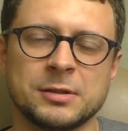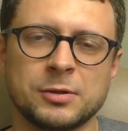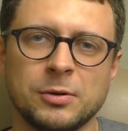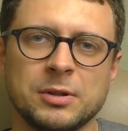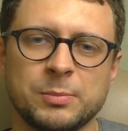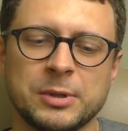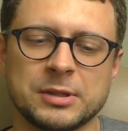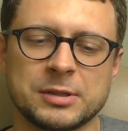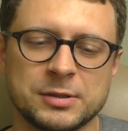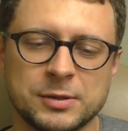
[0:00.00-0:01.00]
It all
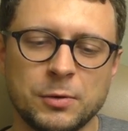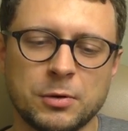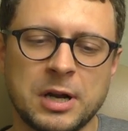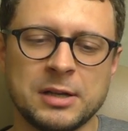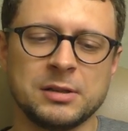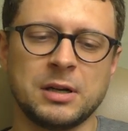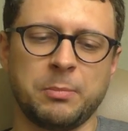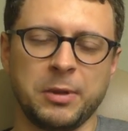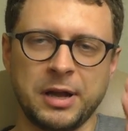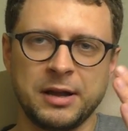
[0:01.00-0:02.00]
depends. So you kind of
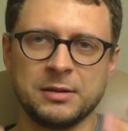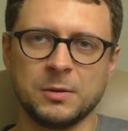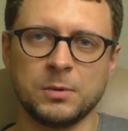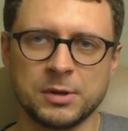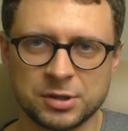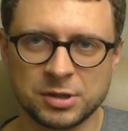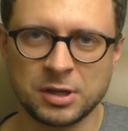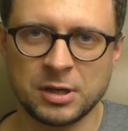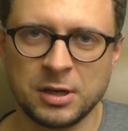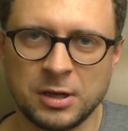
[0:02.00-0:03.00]
apply the watch
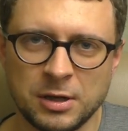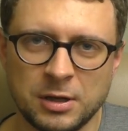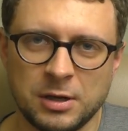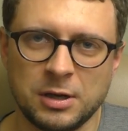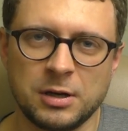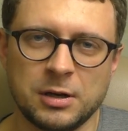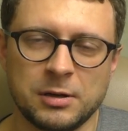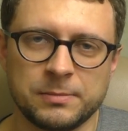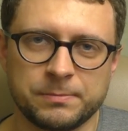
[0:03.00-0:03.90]
uh,